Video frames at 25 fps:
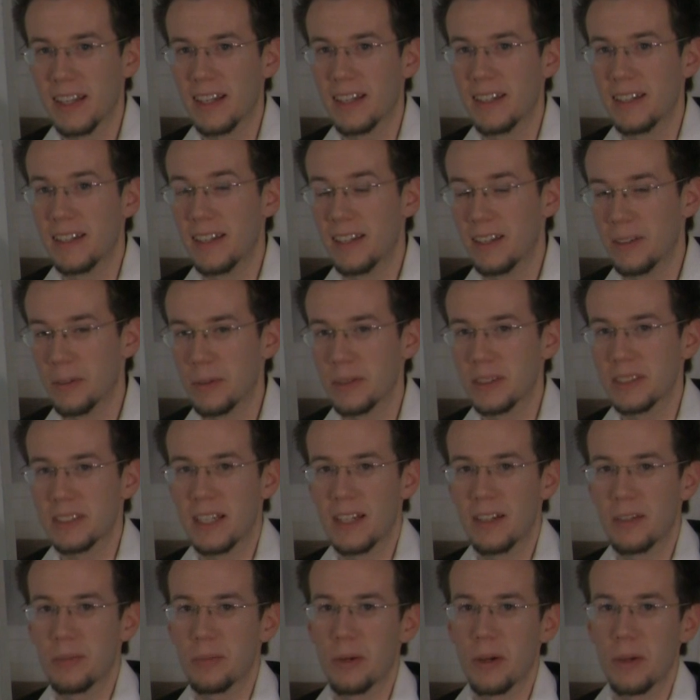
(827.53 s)
and it will
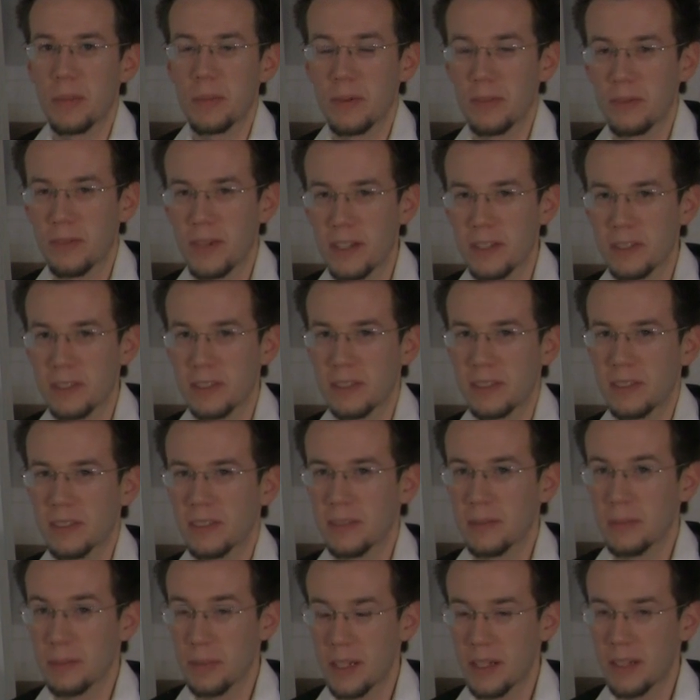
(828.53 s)
sound more
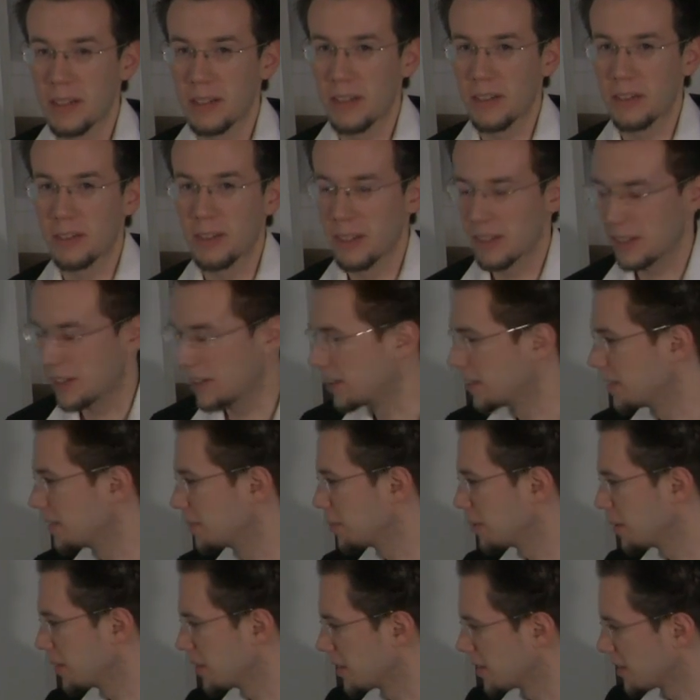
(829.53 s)
professional and better if you can
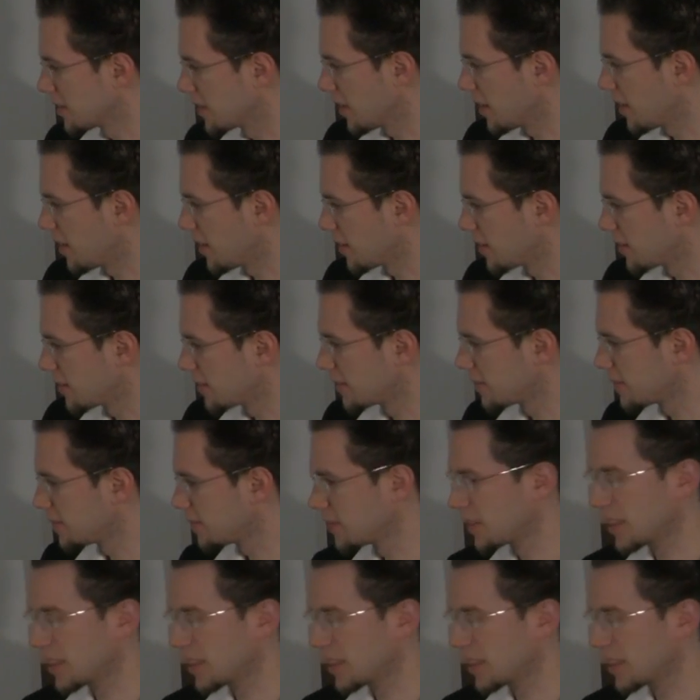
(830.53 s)
pull this off.